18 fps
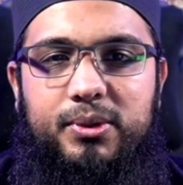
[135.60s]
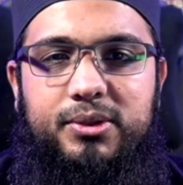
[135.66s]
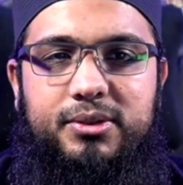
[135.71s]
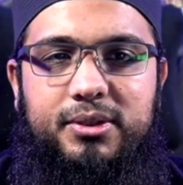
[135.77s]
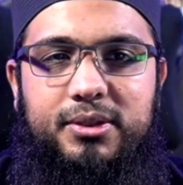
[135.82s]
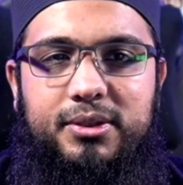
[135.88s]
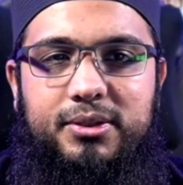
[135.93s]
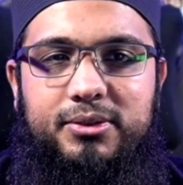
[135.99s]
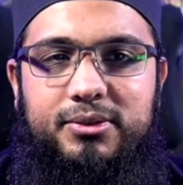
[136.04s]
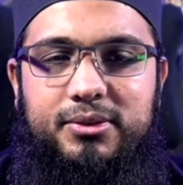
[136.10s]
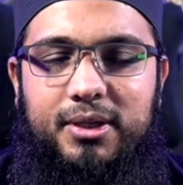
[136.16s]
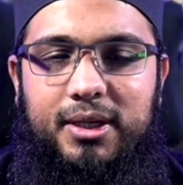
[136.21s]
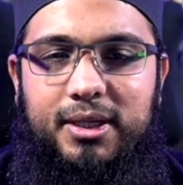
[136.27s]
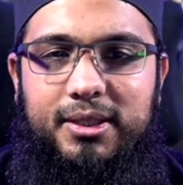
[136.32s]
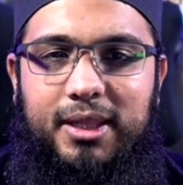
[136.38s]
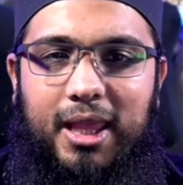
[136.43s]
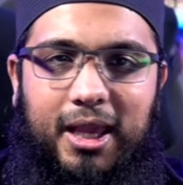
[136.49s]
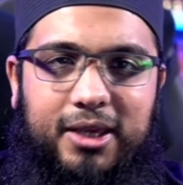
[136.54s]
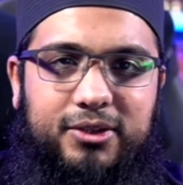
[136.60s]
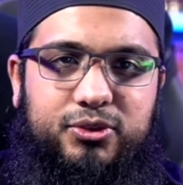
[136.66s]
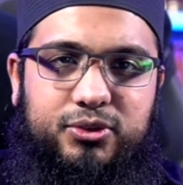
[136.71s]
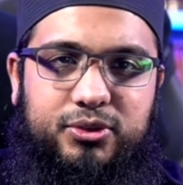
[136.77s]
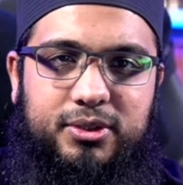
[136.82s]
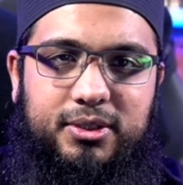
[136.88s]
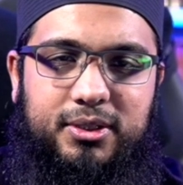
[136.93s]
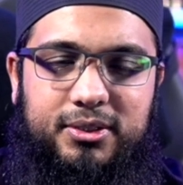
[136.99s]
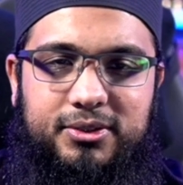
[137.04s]
which is an
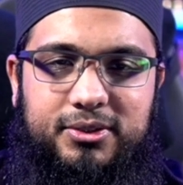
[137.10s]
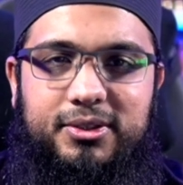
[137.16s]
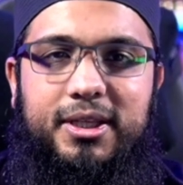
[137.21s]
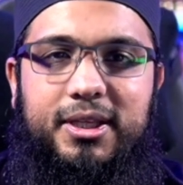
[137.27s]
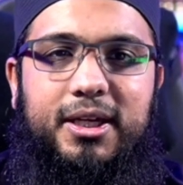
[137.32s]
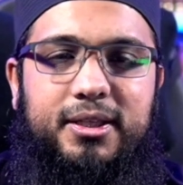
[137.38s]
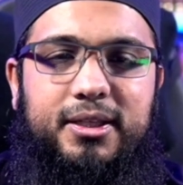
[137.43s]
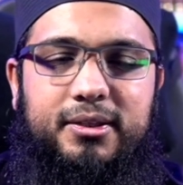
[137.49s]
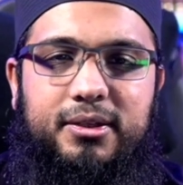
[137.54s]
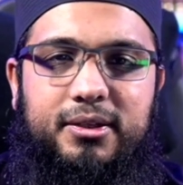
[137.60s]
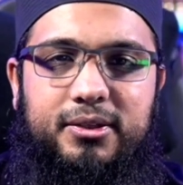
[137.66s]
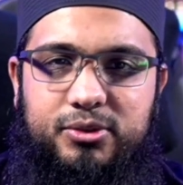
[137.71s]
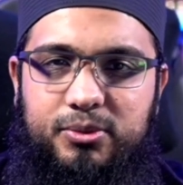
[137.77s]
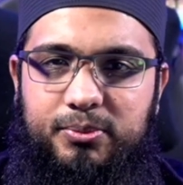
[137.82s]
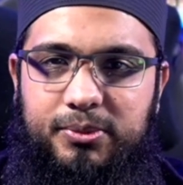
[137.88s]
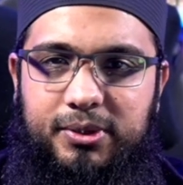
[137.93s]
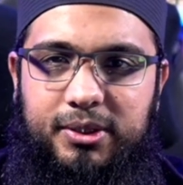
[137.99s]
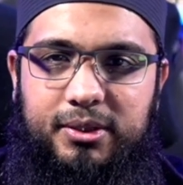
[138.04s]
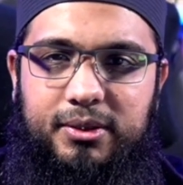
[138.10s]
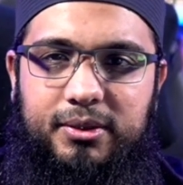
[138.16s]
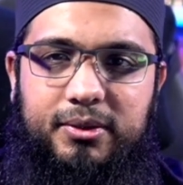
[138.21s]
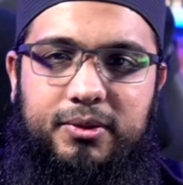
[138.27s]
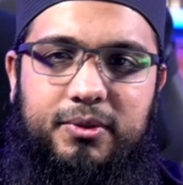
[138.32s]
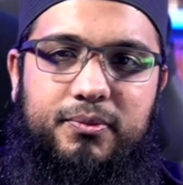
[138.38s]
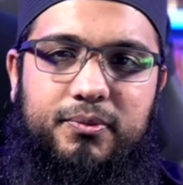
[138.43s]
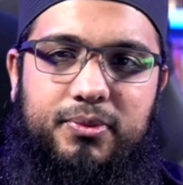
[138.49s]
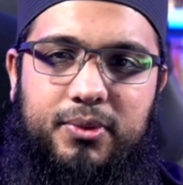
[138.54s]
extra, a ziyada,
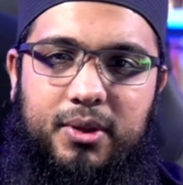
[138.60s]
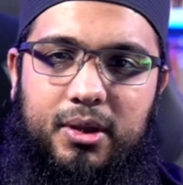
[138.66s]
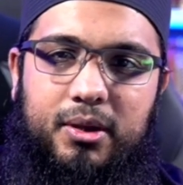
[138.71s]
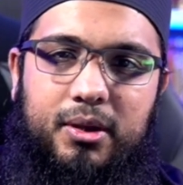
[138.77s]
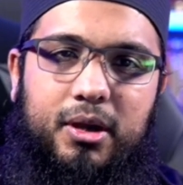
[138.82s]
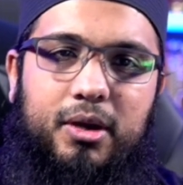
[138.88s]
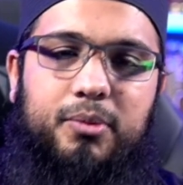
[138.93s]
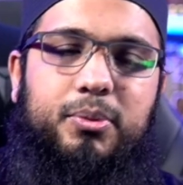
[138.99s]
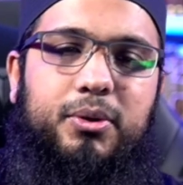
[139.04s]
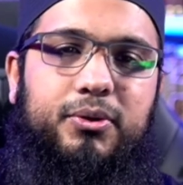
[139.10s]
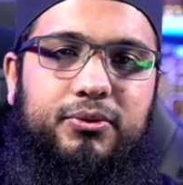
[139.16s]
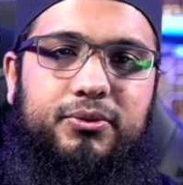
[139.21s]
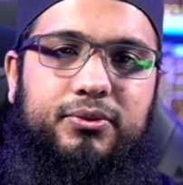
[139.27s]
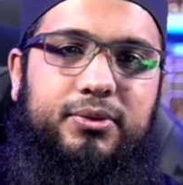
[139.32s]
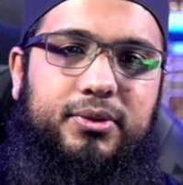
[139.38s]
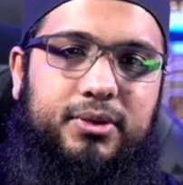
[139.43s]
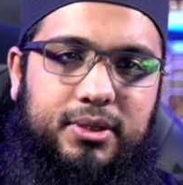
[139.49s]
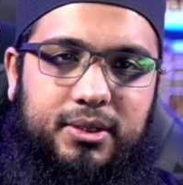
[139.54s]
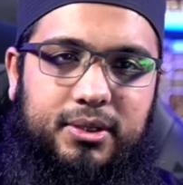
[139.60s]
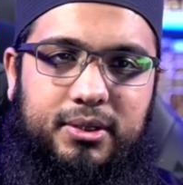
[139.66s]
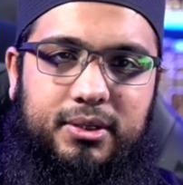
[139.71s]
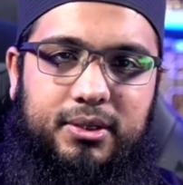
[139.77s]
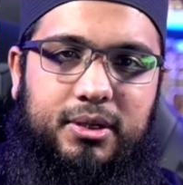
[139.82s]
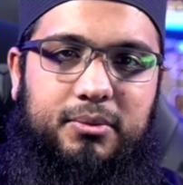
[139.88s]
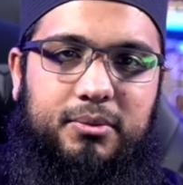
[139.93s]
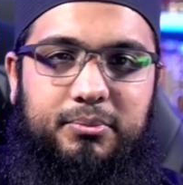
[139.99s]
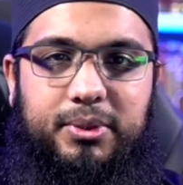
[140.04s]
something uh, above
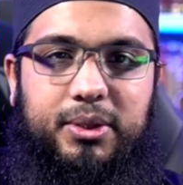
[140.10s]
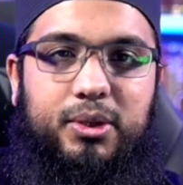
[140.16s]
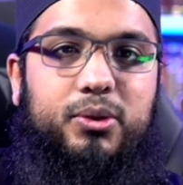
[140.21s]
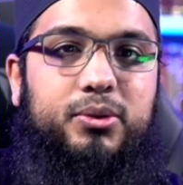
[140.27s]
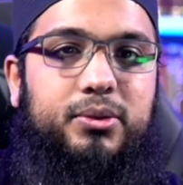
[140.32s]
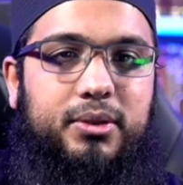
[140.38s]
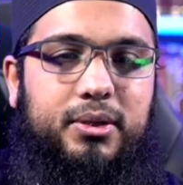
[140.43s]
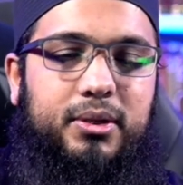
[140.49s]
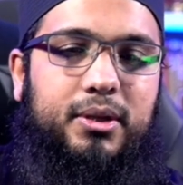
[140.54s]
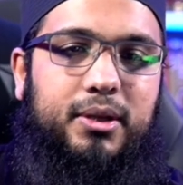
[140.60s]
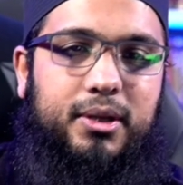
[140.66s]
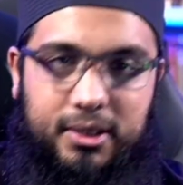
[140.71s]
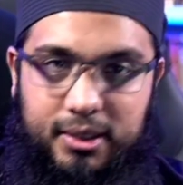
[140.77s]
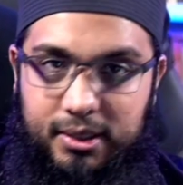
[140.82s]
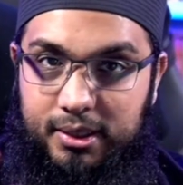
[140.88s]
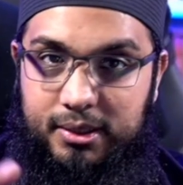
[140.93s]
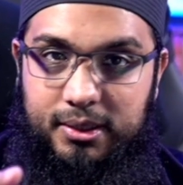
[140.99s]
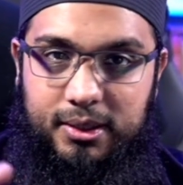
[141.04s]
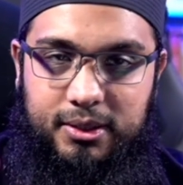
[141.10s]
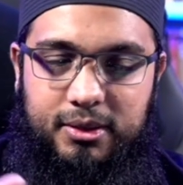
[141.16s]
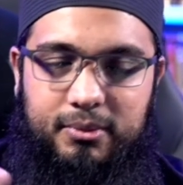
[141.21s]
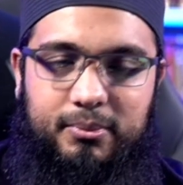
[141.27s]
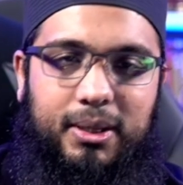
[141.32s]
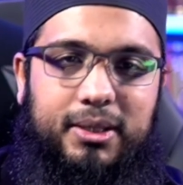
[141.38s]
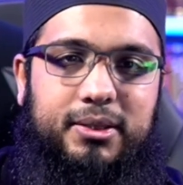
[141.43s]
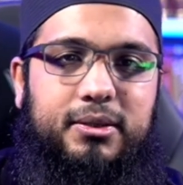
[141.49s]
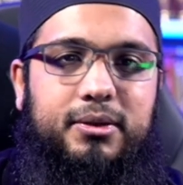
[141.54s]
uh, and beyond
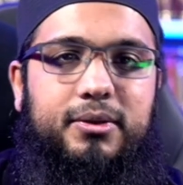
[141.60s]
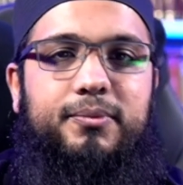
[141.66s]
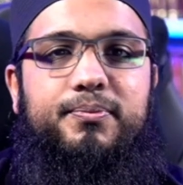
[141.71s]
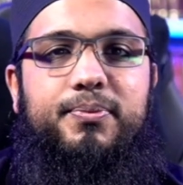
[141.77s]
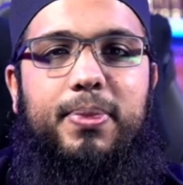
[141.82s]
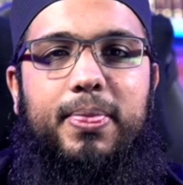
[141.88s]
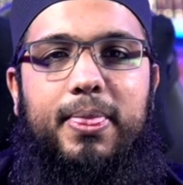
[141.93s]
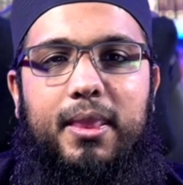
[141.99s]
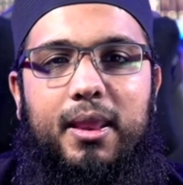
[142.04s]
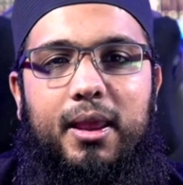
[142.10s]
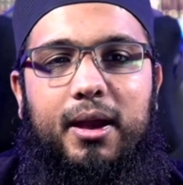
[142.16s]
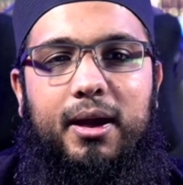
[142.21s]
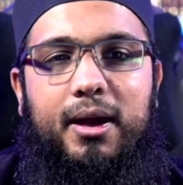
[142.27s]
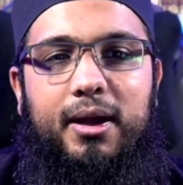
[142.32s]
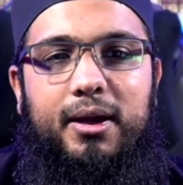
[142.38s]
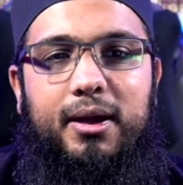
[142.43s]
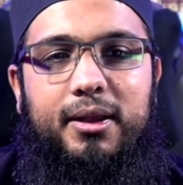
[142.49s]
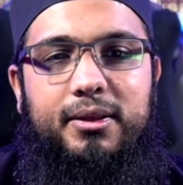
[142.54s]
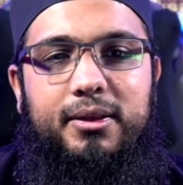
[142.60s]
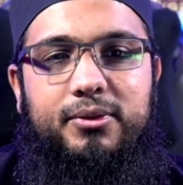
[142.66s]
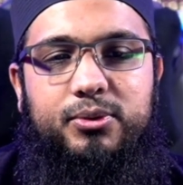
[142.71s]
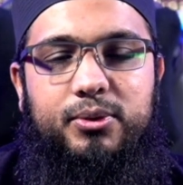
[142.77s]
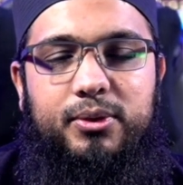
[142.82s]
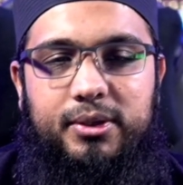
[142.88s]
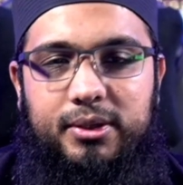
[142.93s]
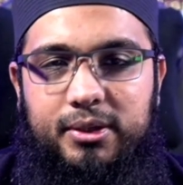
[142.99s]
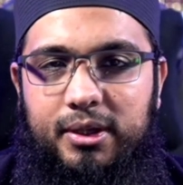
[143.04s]
another matter. And
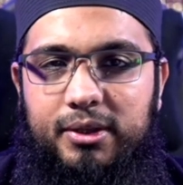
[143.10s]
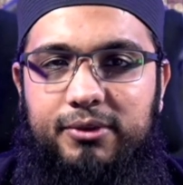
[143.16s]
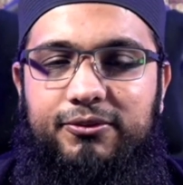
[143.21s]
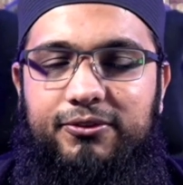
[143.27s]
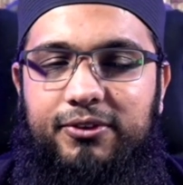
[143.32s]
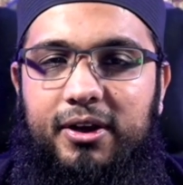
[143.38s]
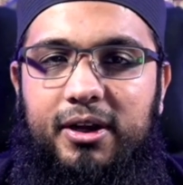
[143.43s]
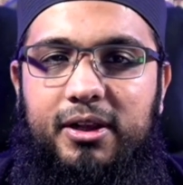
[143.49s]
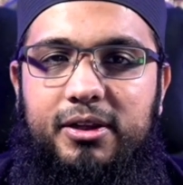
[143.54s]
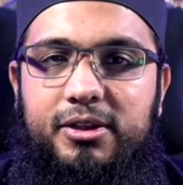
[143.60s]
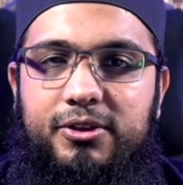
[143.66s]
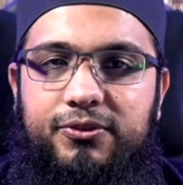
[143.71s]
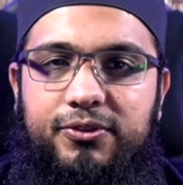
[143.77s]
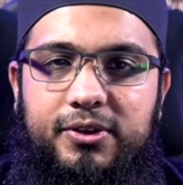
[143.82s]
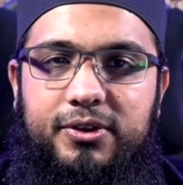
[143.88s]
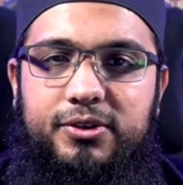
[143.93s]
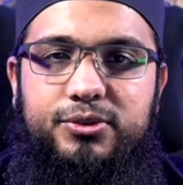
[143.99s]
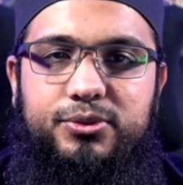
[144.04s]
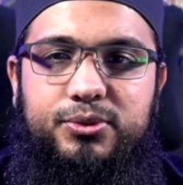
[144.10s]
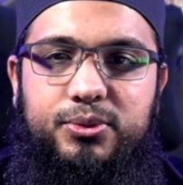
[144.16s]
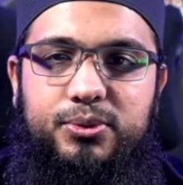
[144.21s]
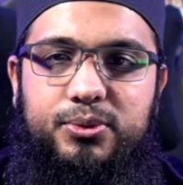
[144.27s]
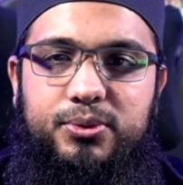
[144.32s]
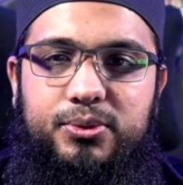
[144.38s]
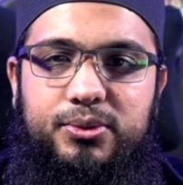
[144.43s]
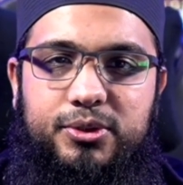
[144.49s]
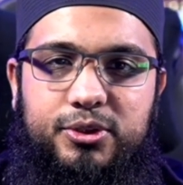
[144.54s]
so anfal refers
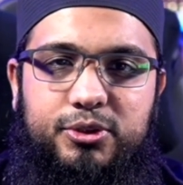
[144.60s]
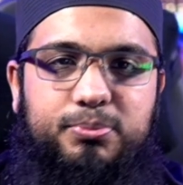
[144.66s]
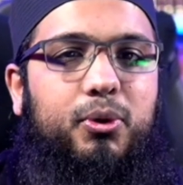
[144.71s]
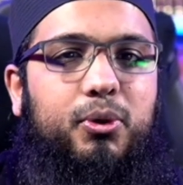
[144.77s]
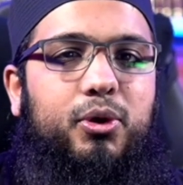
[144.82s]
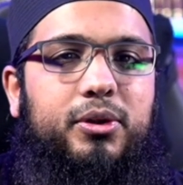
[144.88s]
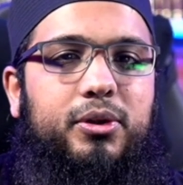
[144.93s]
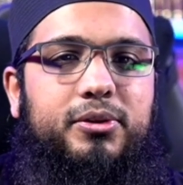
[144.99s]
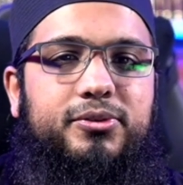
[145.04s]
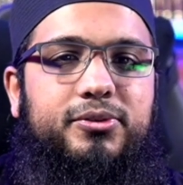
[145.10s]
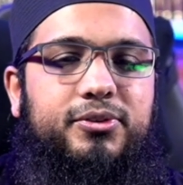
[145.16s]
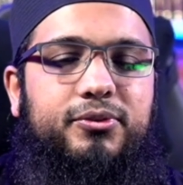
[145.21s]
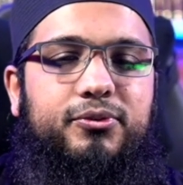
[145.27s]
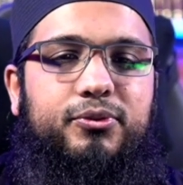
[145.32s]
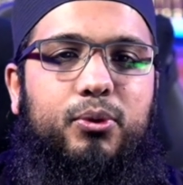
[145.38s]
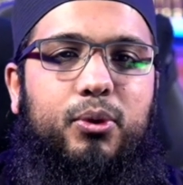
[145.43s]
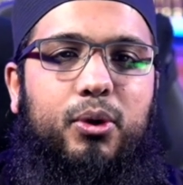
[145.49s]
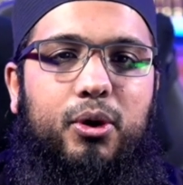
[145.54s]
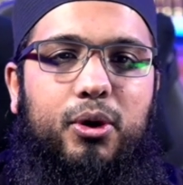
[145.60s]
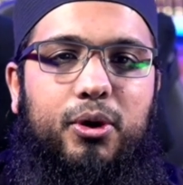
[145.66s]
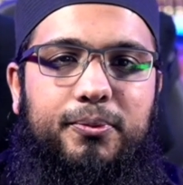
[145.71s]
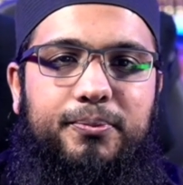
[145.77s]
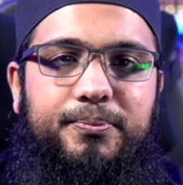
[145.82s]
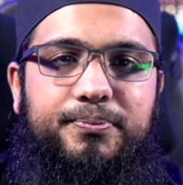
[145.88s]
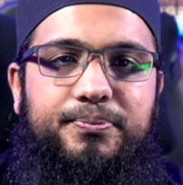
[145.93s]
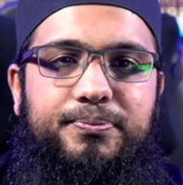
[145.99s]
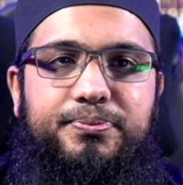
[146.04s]
to the spoils of
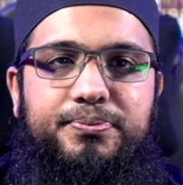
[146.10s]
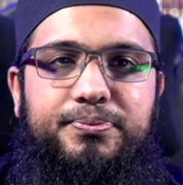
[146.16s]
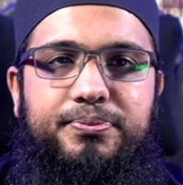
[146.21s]
war.